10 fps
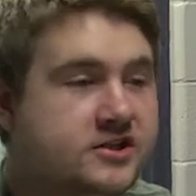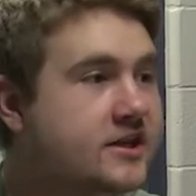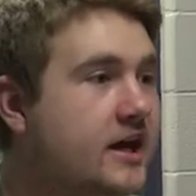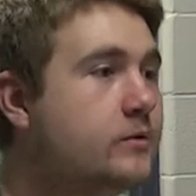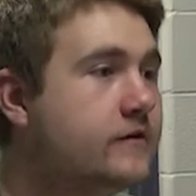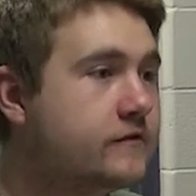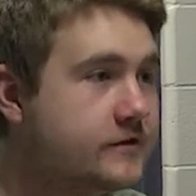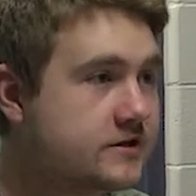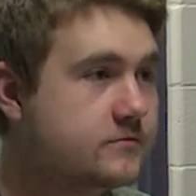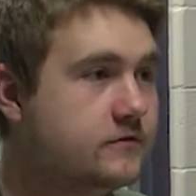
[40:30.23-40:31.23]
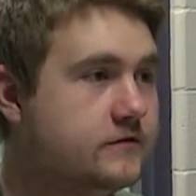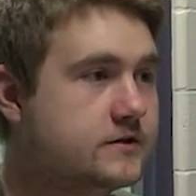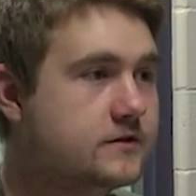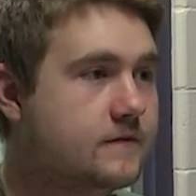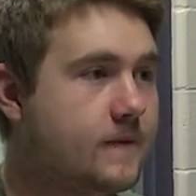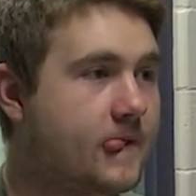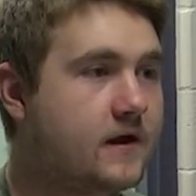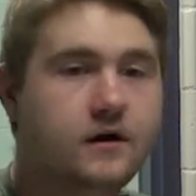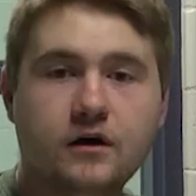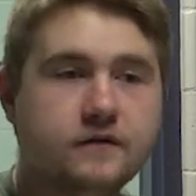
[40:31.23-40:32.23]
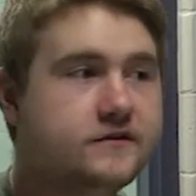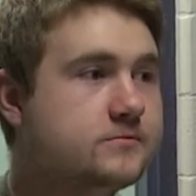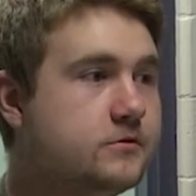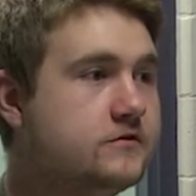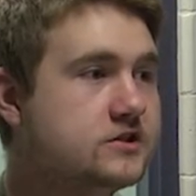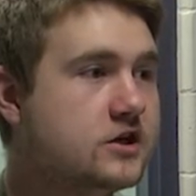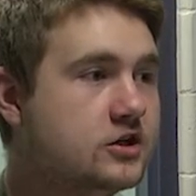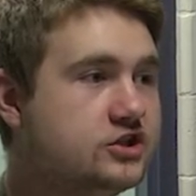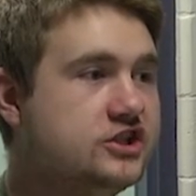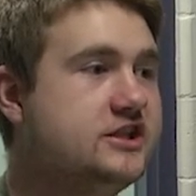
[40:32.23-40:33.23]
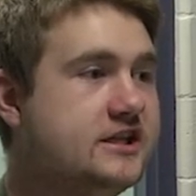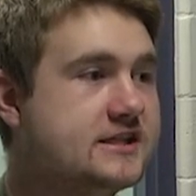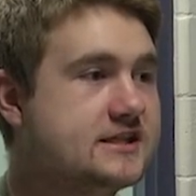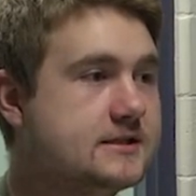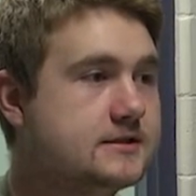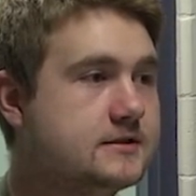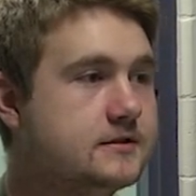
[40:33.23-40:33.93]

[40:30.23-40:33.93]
Stay away from his movies. All of his movies are genius.